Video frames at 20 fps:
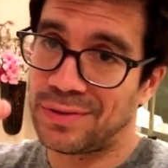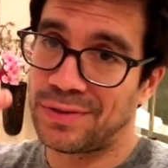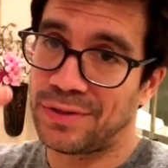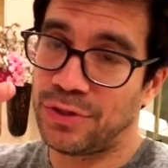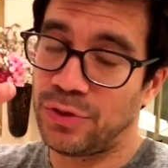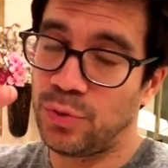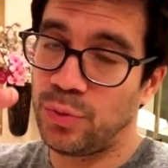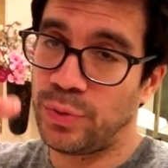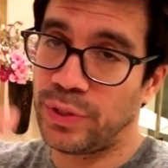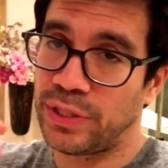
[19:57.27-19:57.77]

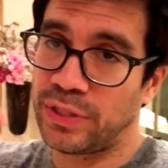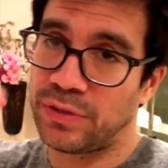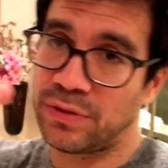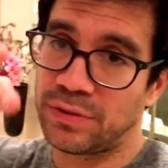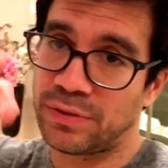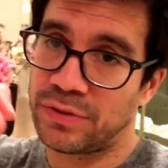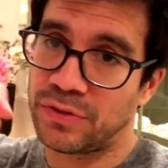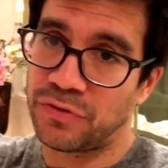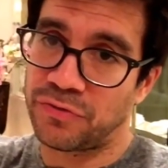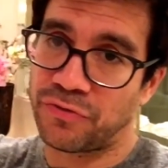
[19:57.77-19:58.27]
You win,
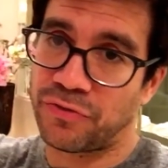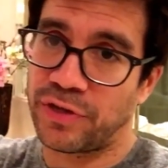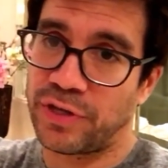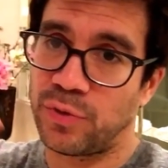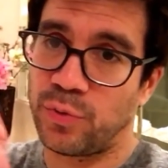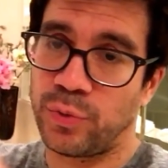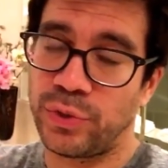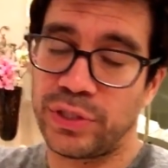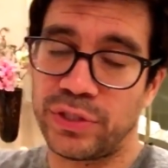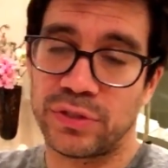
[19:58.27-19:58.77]
your
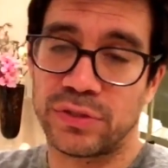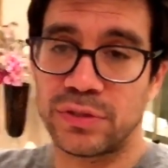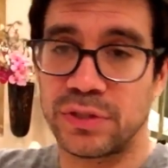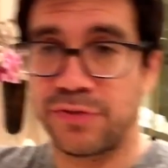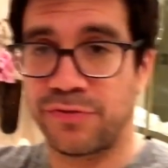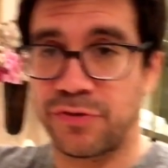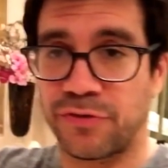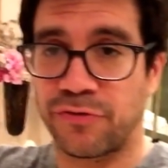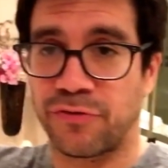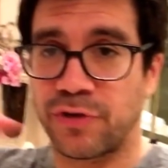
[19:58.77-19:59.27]
friend wins.
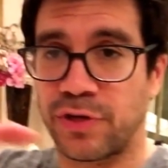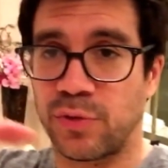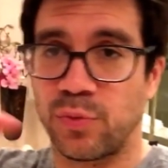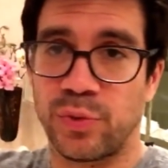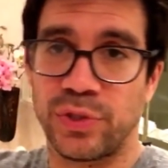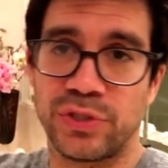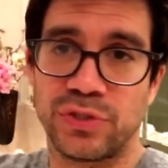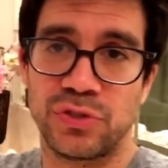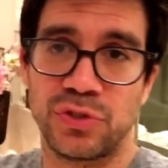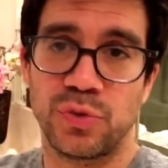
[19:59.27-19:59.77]
If your friend
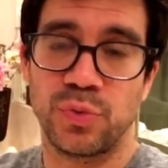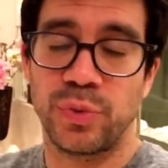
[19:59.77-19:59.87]
wins, you